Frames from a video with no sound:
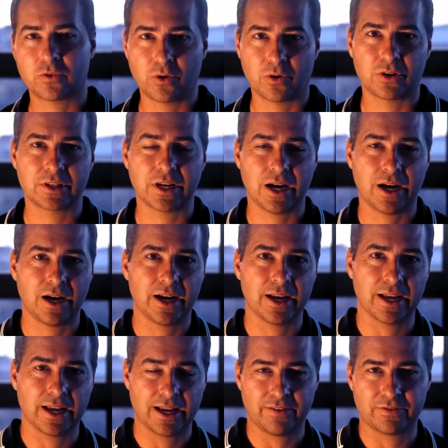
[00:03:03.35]
of course,
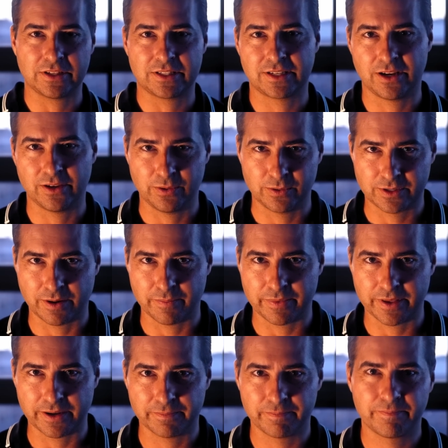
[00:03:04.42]
I have to sell you
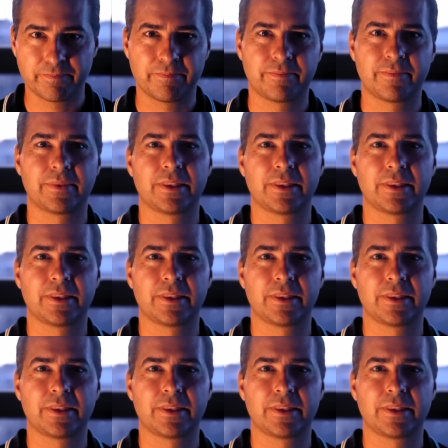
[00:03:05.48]
something. Do